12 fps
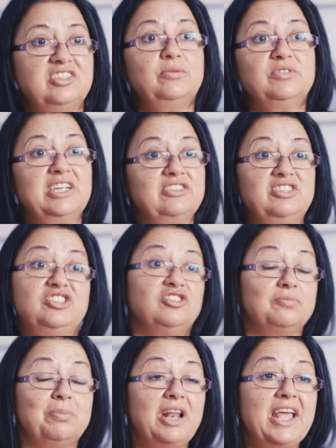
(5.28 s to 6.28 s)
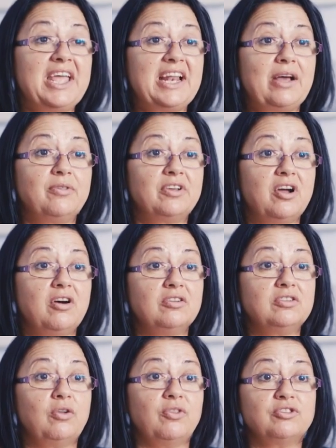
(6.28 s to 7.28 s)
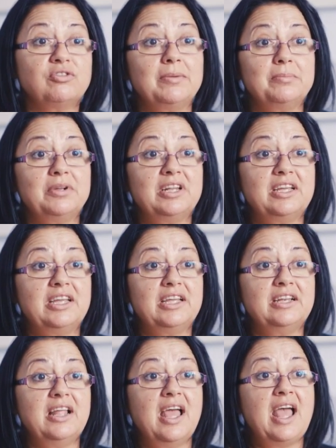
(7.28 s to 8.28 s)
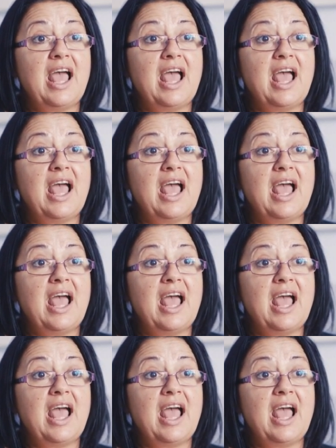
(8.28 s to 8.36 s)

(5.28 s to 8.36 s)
He was literally just playing out in the garden on the trampoline